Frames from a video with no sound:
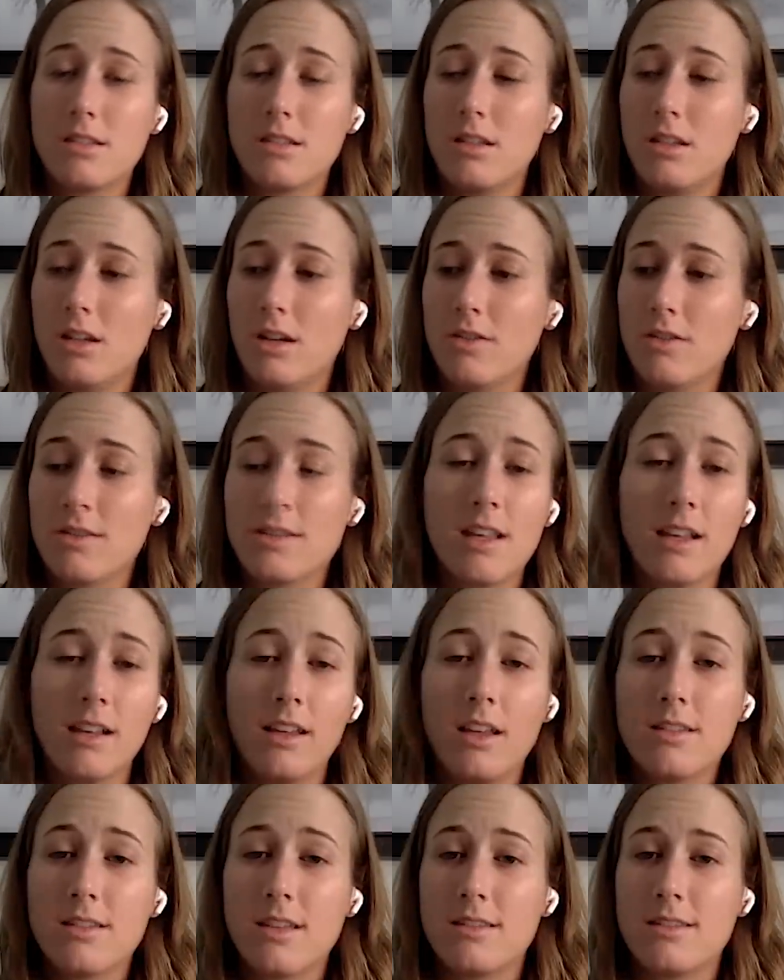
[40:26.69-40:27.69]
you know
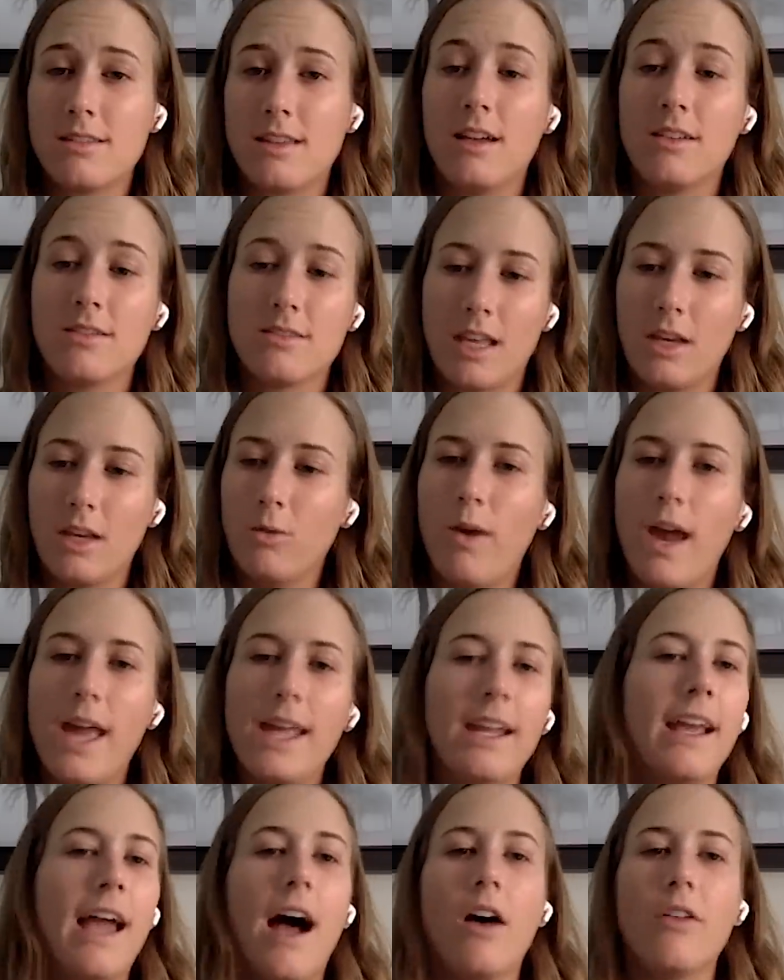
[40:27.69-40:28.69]
silly as it sounds like
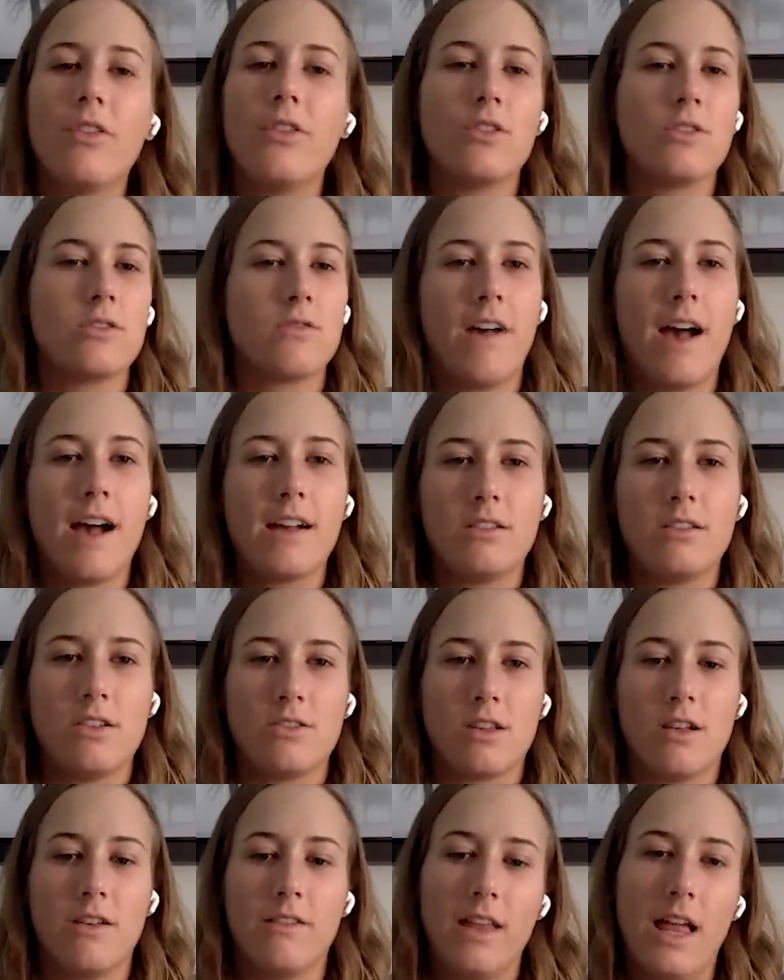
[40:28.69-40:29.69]
writing out those
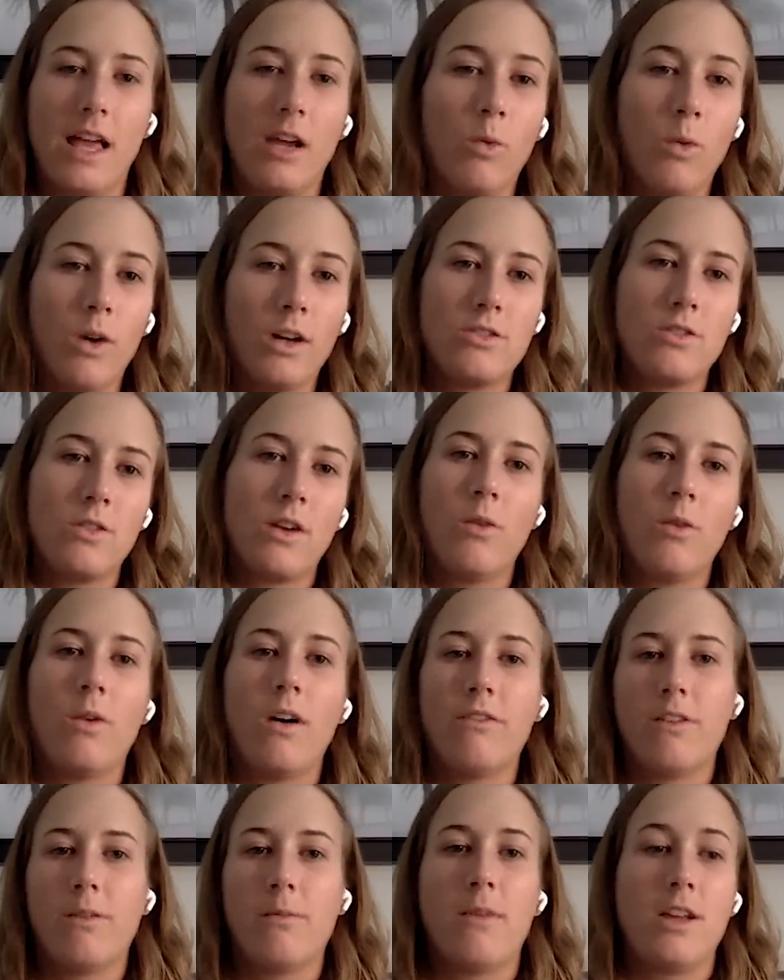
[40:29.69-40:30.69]
factors of like what do i
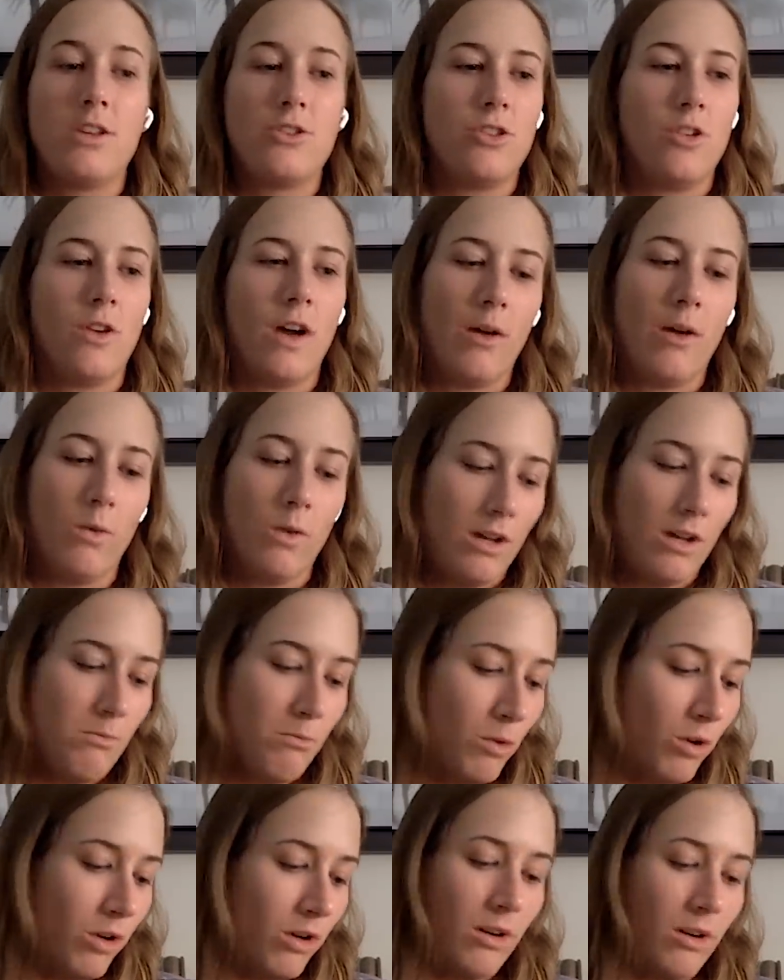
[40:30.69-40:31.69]
want from my shoe i want
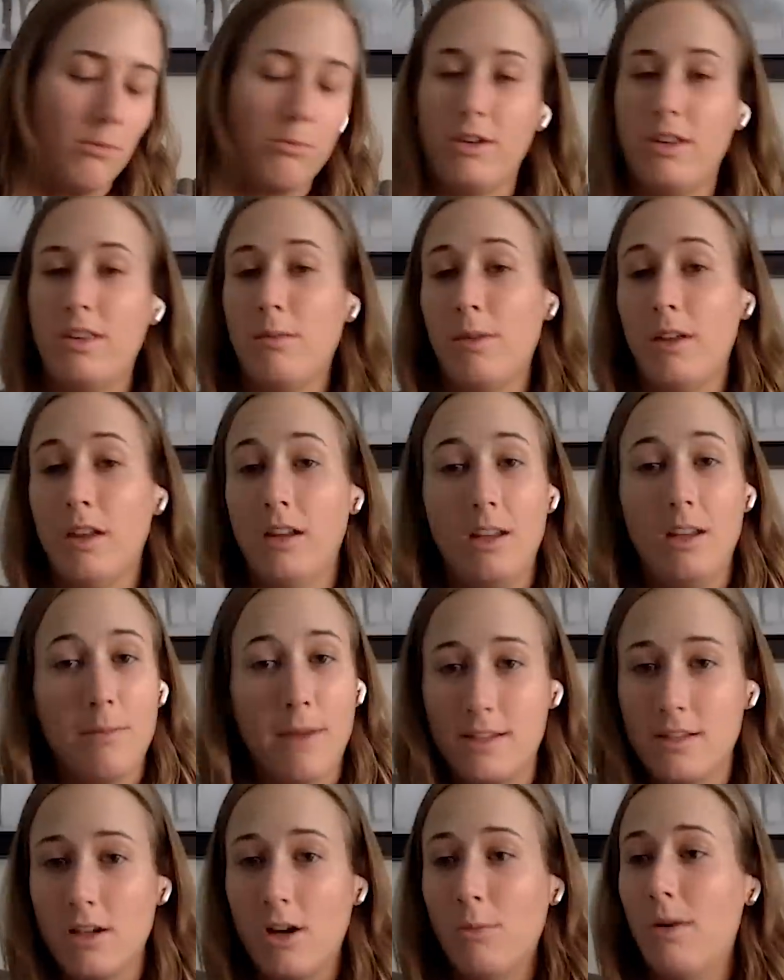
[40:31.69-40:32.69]
more breathability in
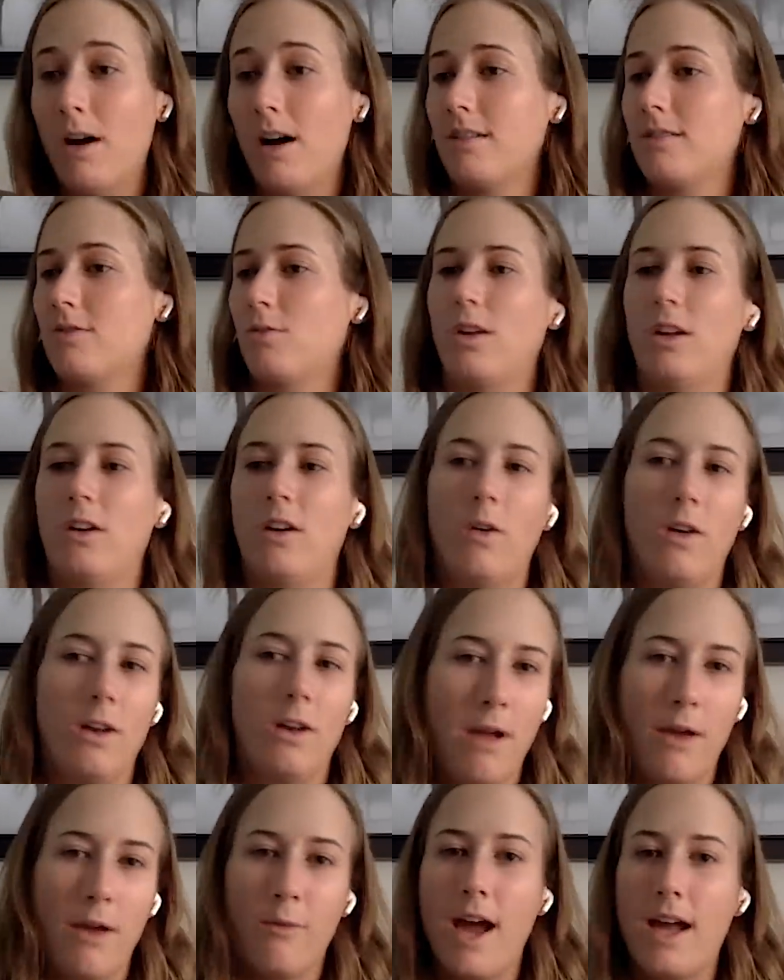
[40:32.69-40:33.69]
my toe box what do i want
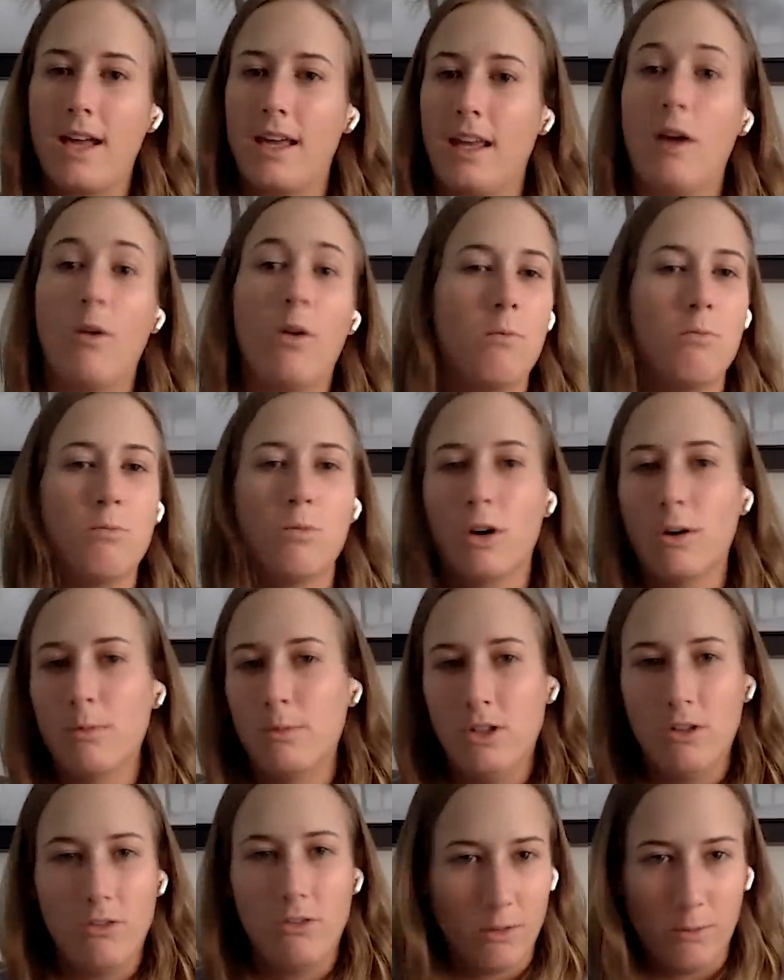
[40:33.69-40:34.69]
in my racket i want more
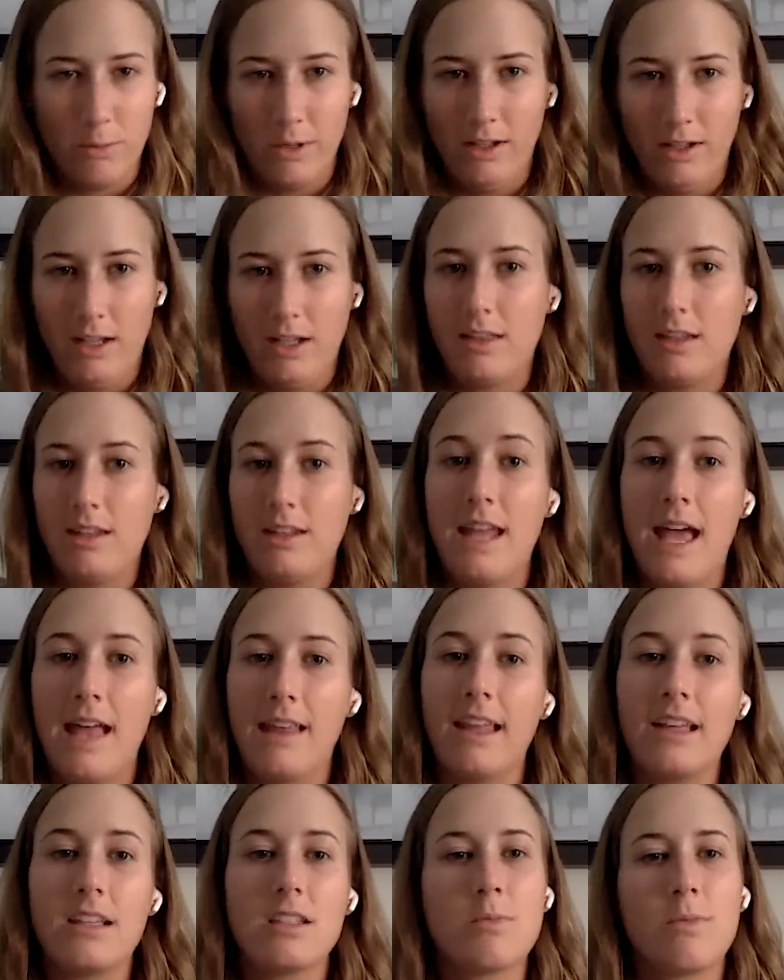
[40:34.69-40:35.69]
maneuverability at the
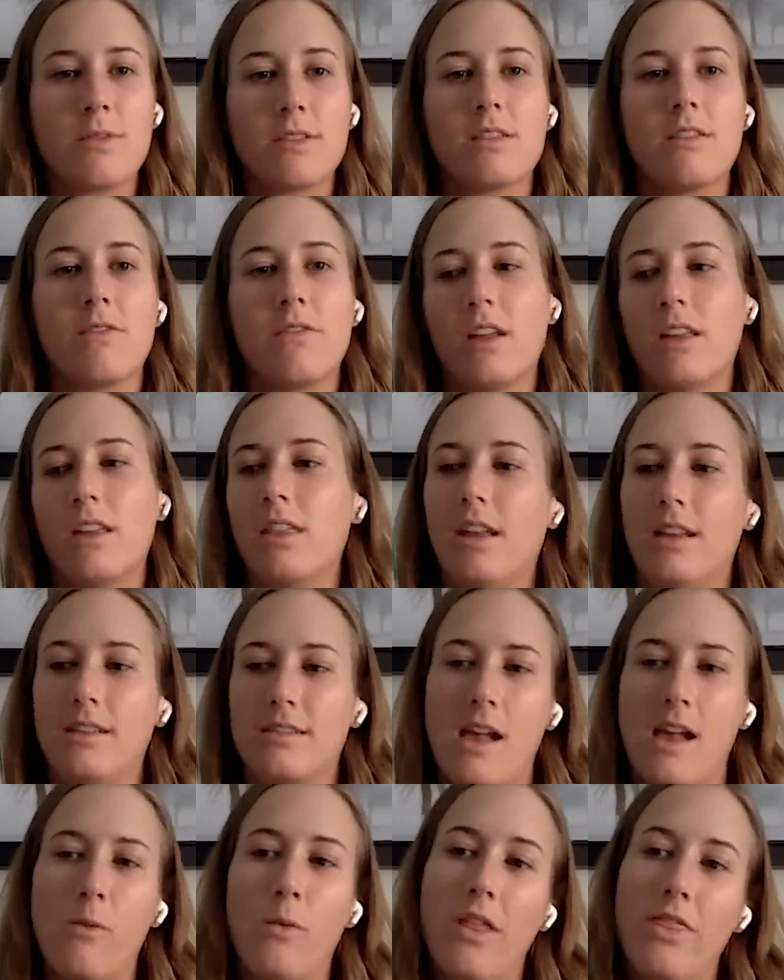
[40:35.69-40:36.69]
net like specific
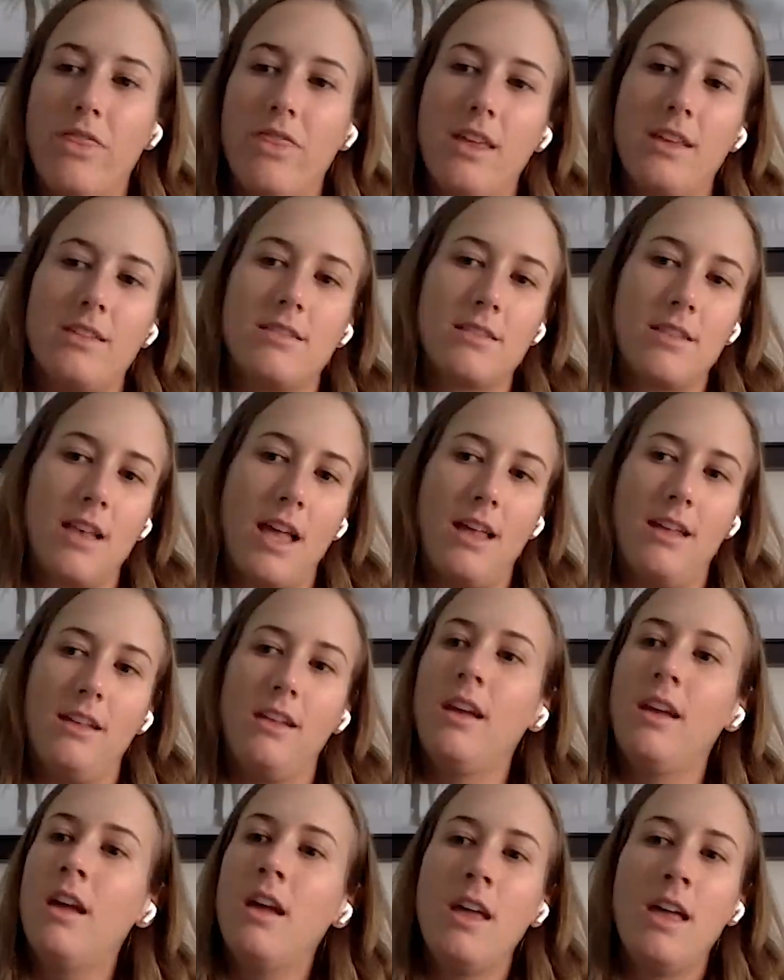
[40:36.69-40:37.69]
things i want this head